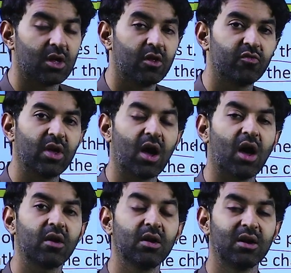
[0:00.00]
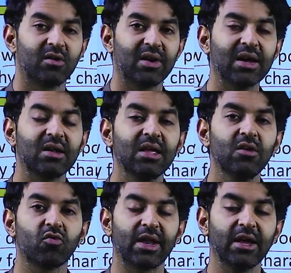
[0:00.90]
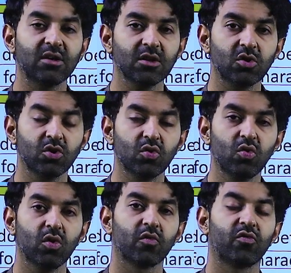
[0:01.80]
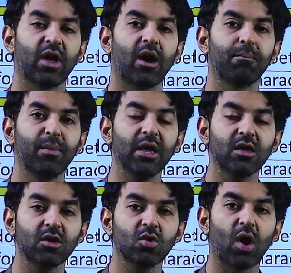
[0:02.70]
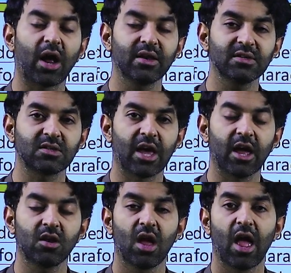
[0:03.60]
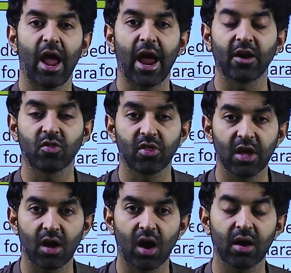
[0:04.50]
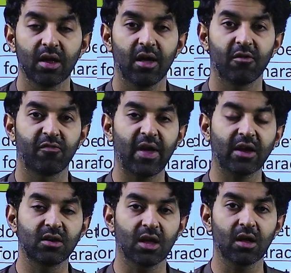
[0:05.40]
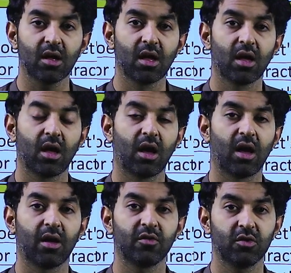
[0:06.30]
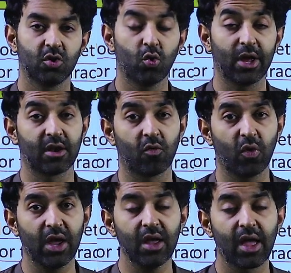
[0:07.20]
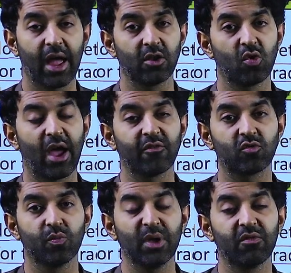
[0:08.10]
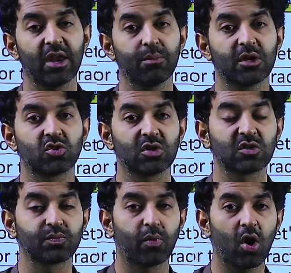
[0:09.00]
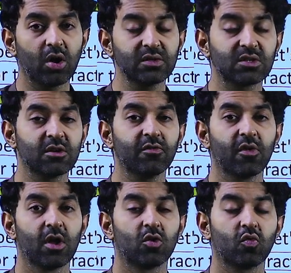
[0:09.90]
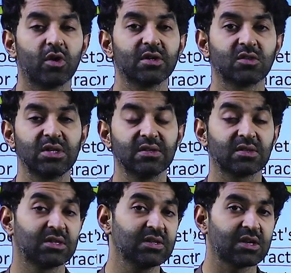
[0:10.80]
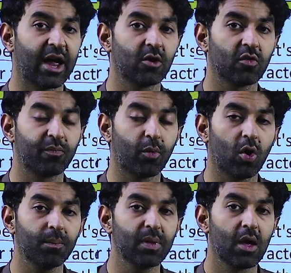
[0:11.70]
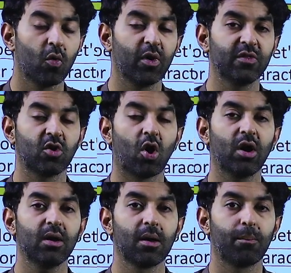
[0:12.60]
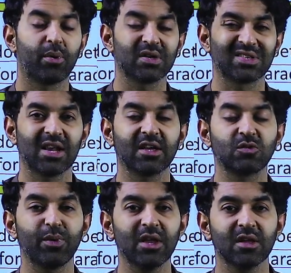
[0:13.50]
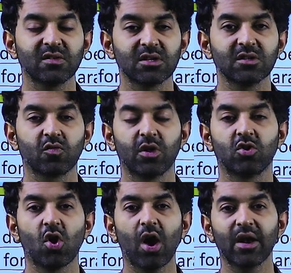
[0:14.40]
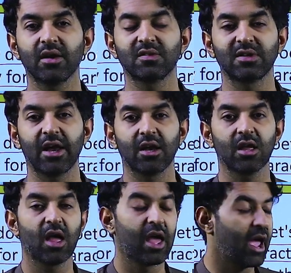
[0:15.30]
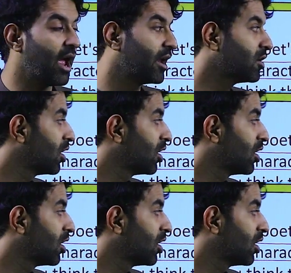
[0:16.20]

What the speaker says: they are directly relating to you, they are making you understand, and they are affecting you in a way, and you have to be very much responsive towards this kind of poem with your personal experiences, with your understanding and